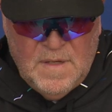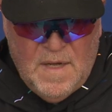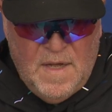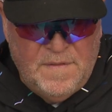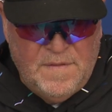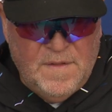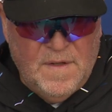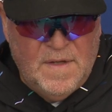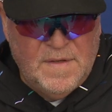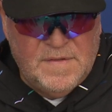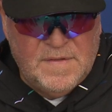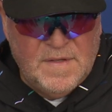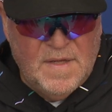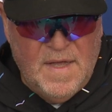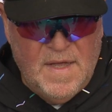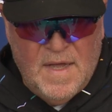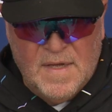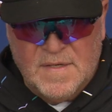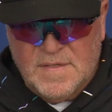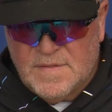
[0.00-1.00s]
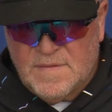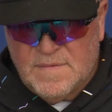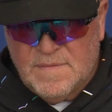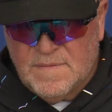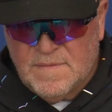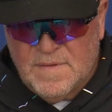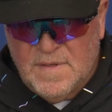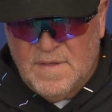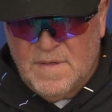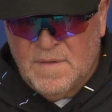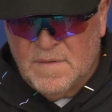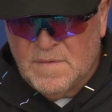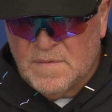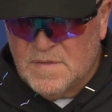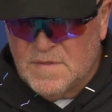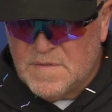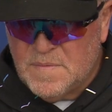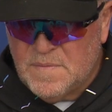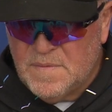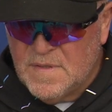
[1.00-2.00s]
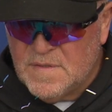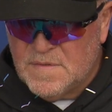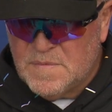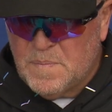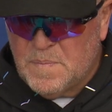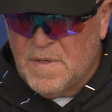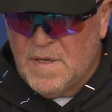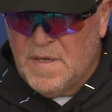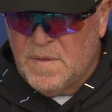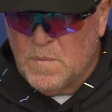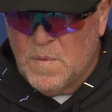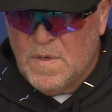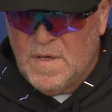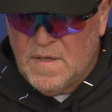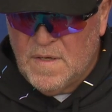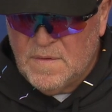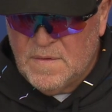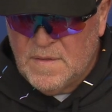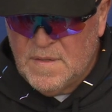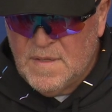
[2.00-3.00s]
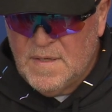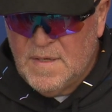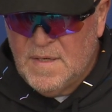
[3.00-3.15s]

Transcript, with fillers: I thought X you know is is playing well.